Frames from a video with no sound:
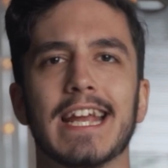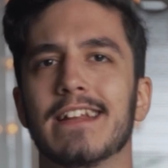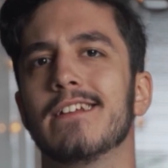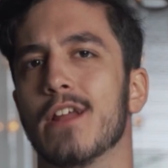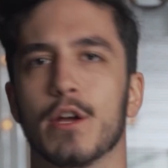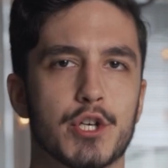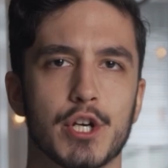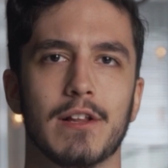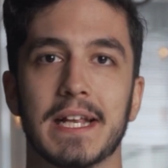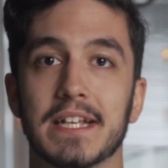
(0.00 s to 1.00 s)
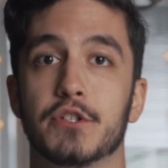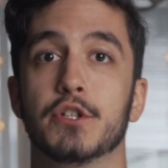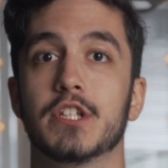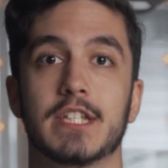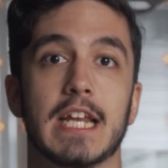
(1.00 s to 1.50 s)
in a nutshell, is
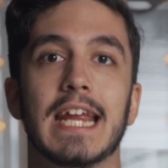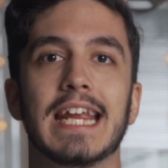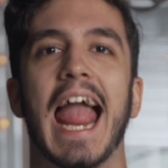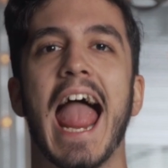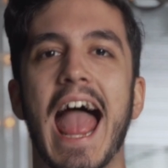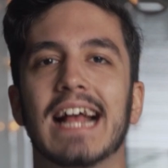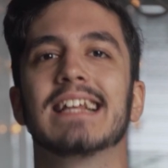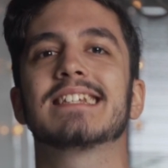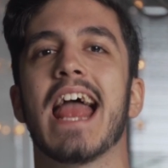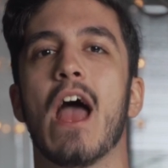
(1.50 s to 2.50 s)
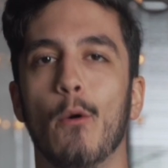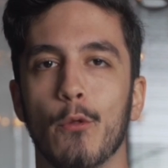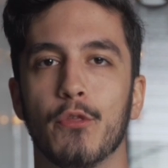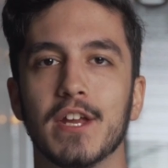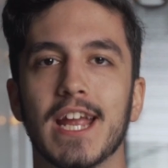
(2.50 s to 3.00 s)
just staying as
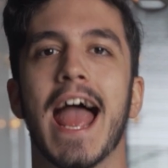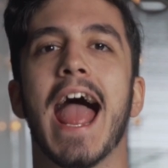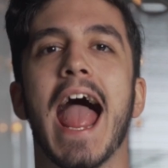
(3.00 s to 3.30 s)
healthy